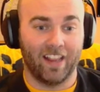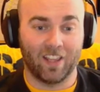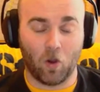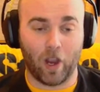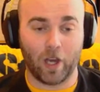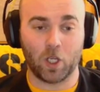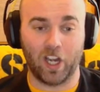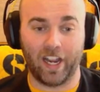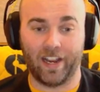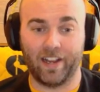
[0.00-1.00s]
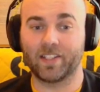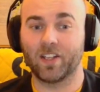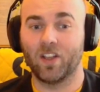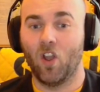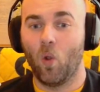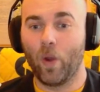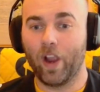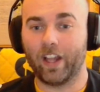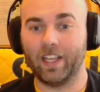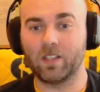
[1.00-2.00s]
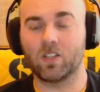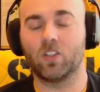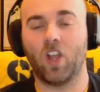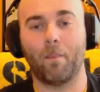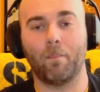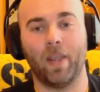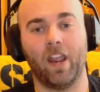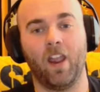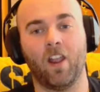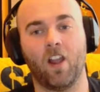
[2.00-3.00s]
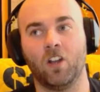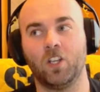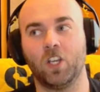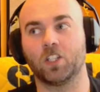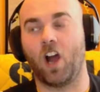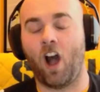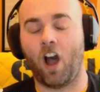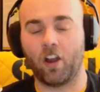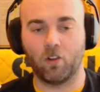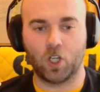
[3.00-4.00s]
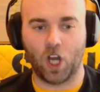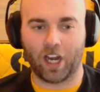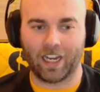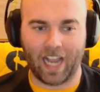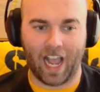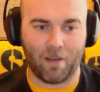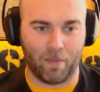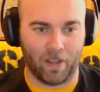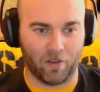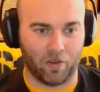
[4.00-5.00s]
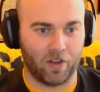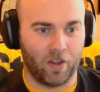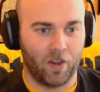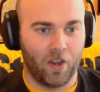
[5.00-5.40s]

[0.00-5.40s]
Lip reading: The question is, will he stop being on just auto chuck it down mode